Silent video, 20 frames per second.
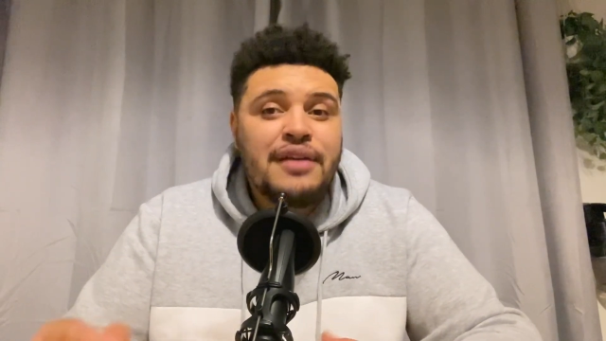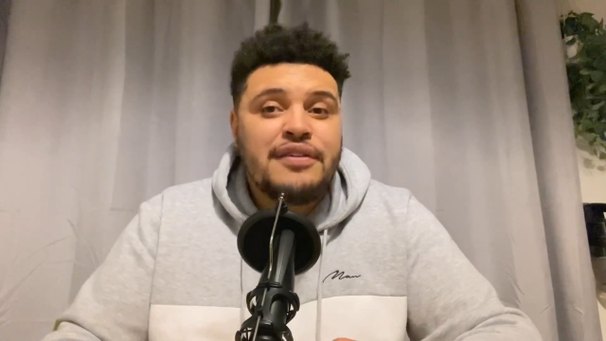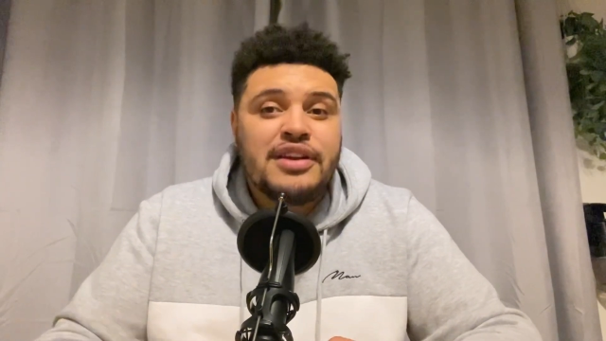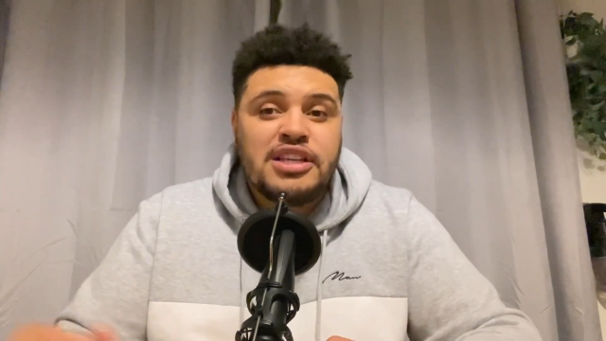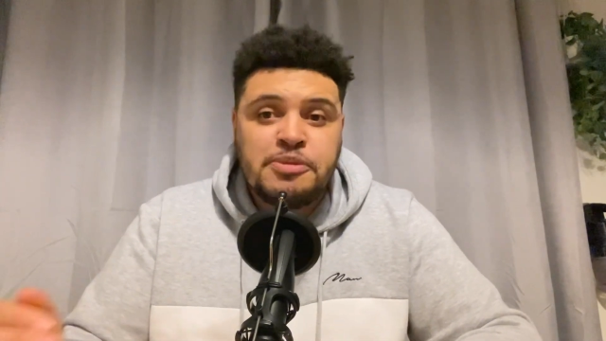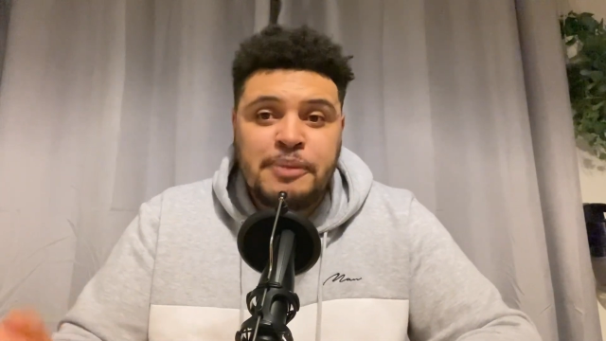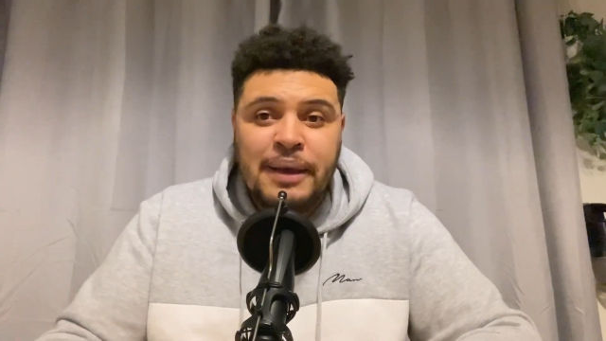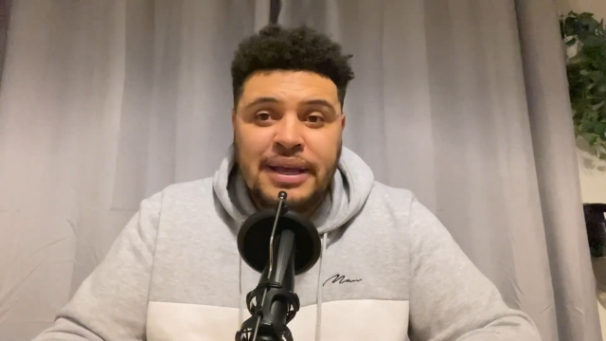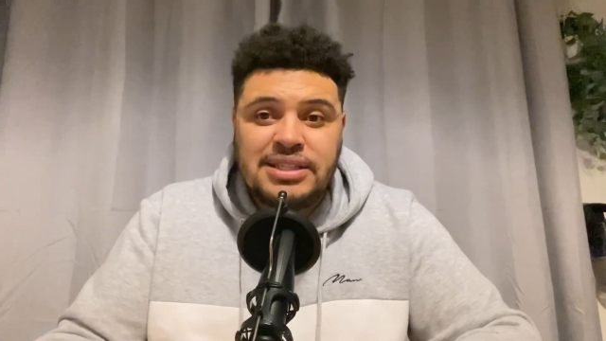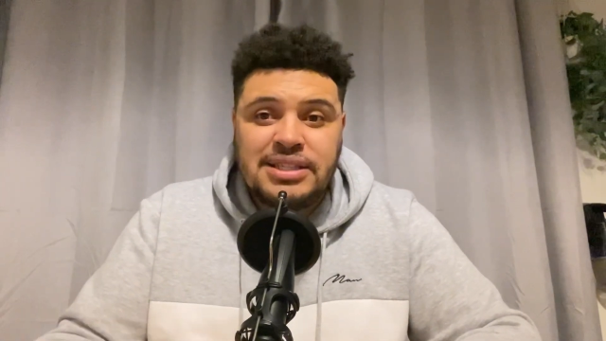
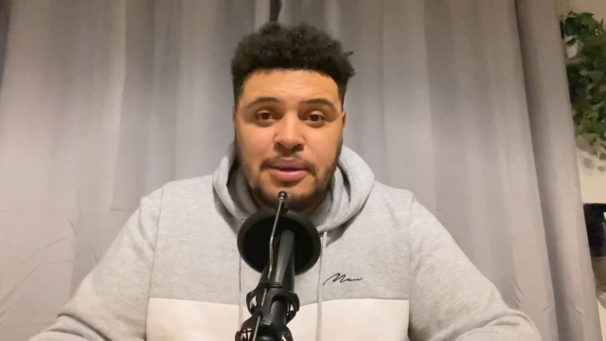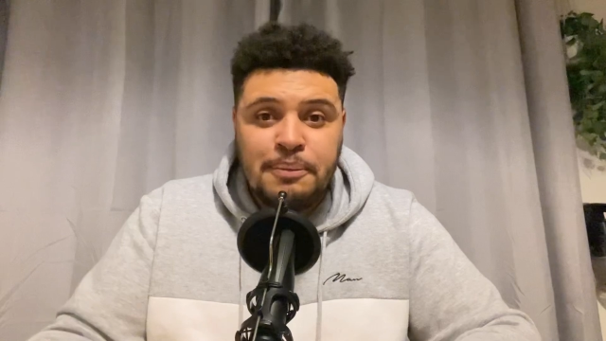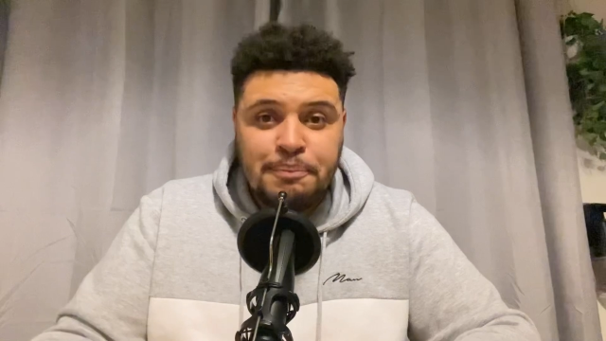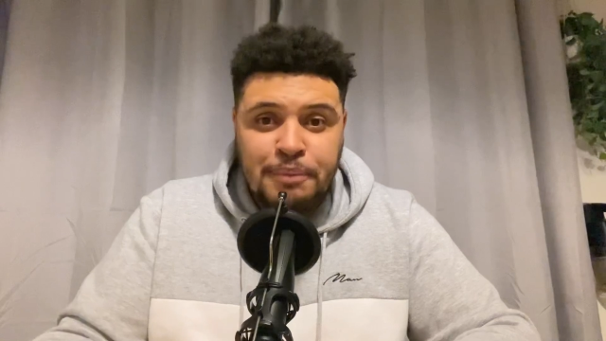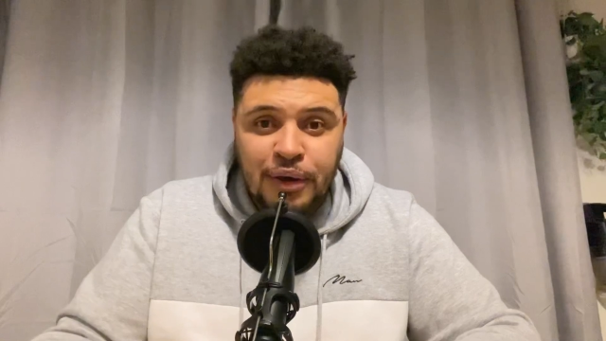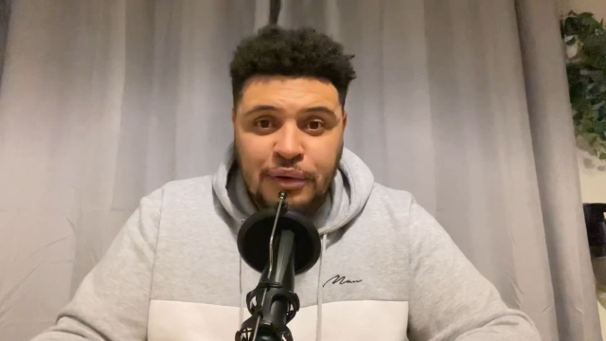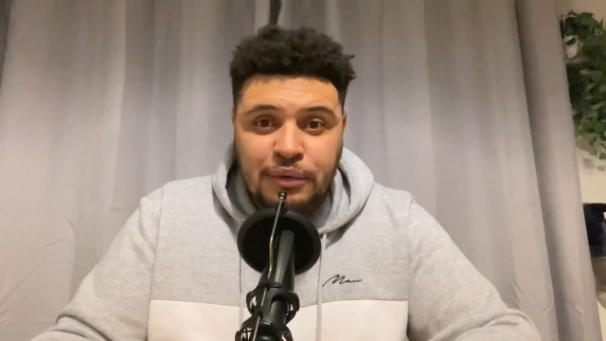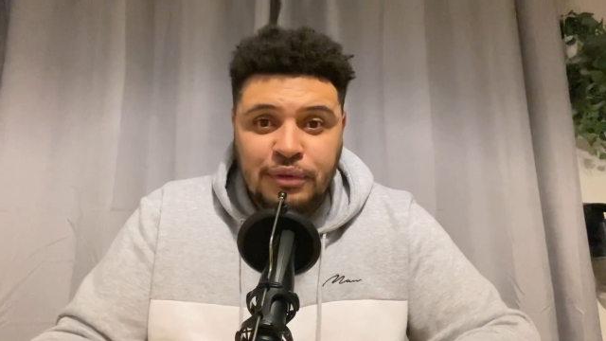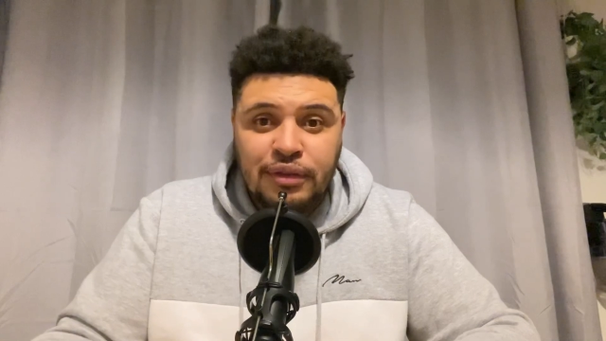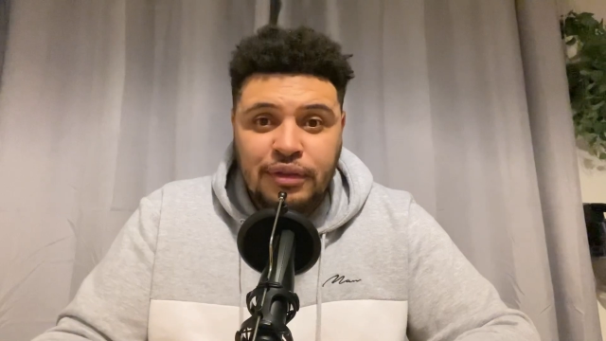expecting
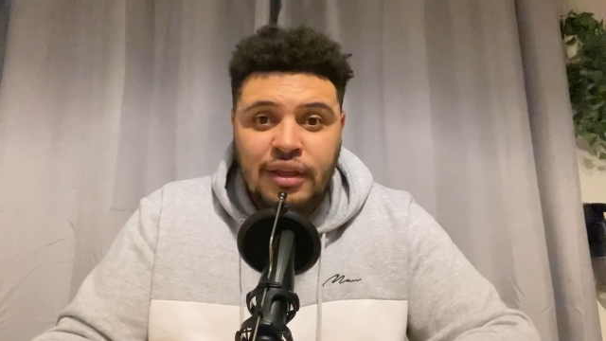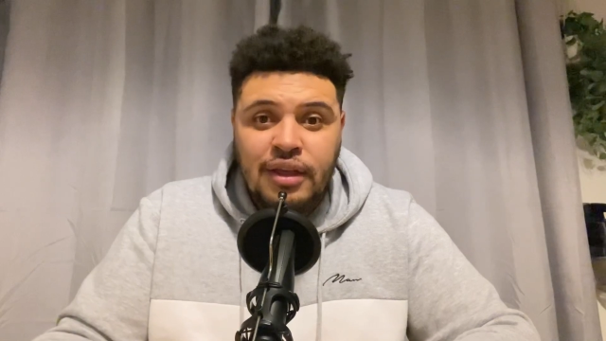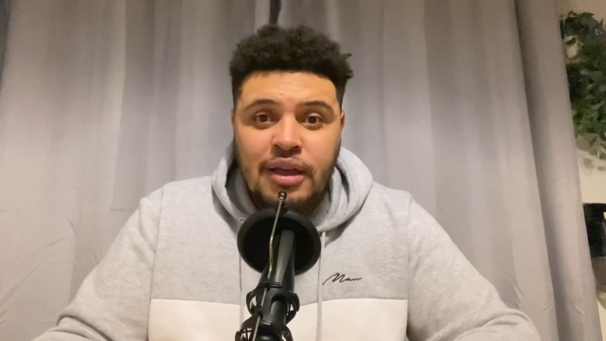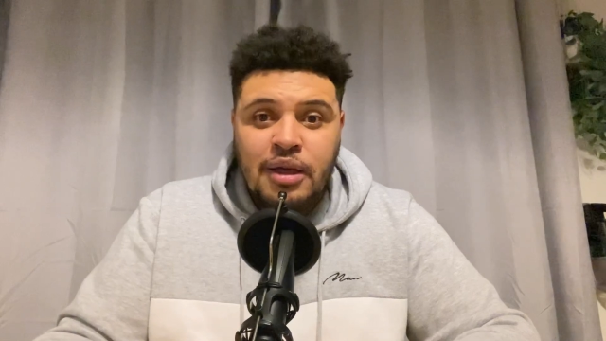both,